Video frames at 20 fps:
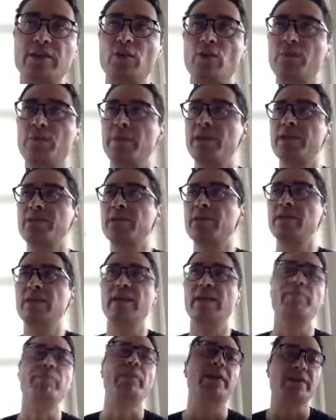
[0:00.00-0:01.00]
you are
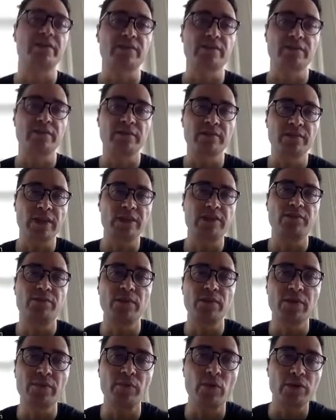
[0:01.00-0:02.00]
basically a mess. That's
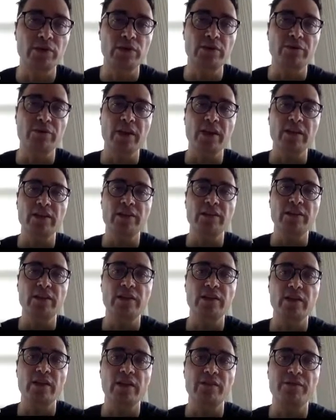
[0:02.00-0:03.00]
really what the
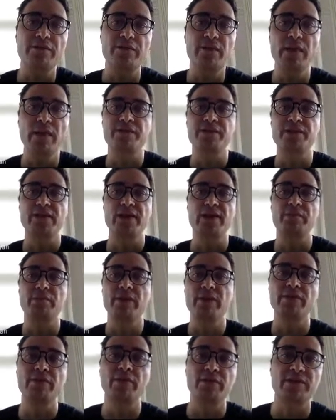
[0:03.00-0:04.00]
reality of
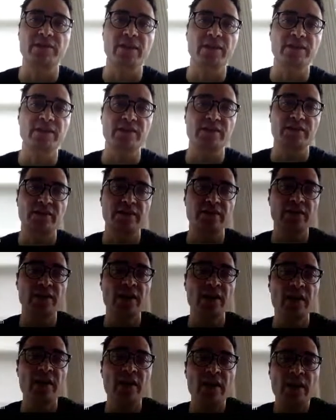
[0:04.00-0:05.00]
behavioral sciences is.